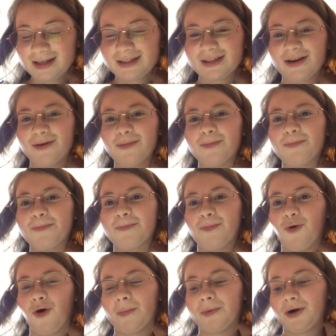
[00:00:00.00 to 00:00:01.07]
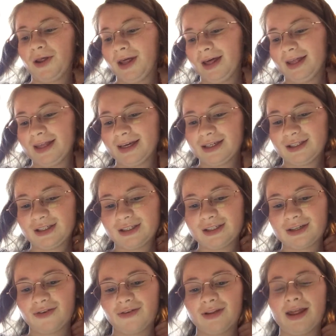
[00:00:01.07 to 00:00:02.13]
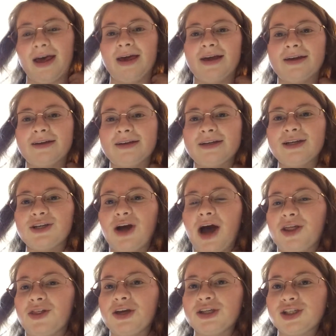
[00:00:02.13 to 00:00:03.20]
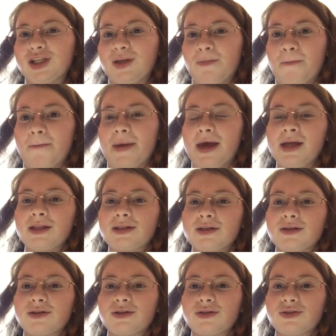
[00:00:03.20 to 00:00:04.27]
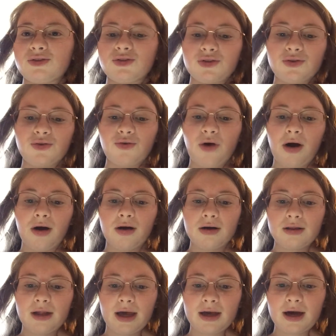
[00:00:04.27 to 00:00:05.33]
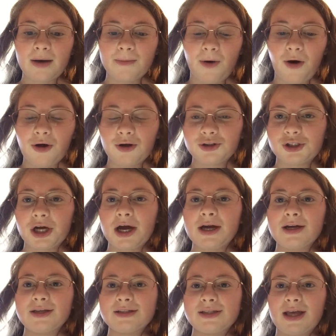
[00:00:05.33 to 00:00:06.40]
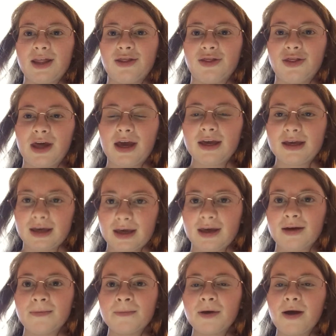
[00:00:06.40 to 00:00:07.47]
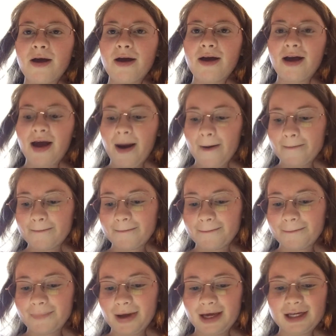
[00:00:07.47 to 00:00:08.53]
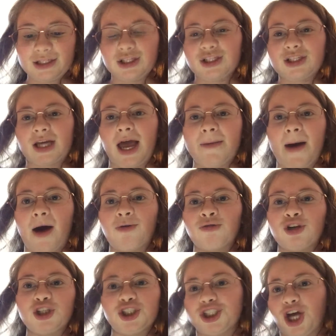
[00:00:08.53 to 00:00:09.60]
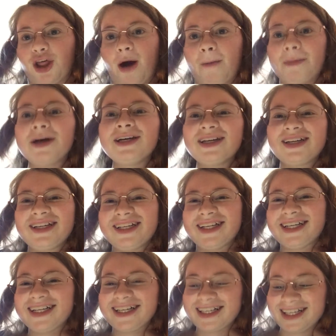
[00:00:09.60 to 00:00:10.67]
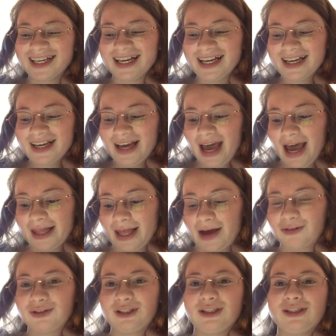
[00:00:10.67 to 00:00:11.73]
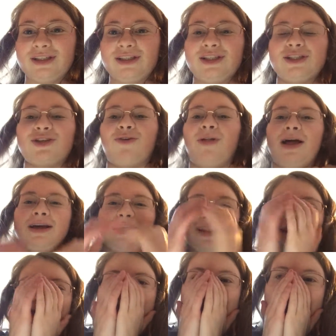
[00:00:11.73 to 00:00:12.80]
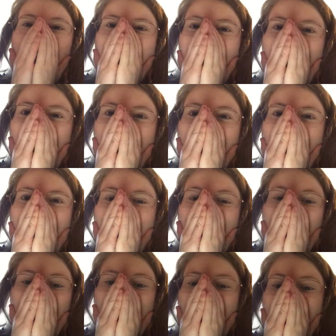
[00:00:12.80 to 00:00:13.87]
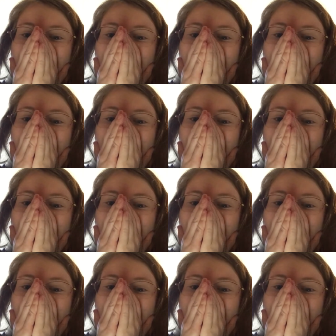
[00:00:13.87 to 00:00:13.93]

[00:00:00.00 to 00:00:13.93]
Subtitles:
So poor Pudding is just going like, I think she meant to like apologize and thank him, but it just came out, shut up. And now she's just going like, that's not it. That's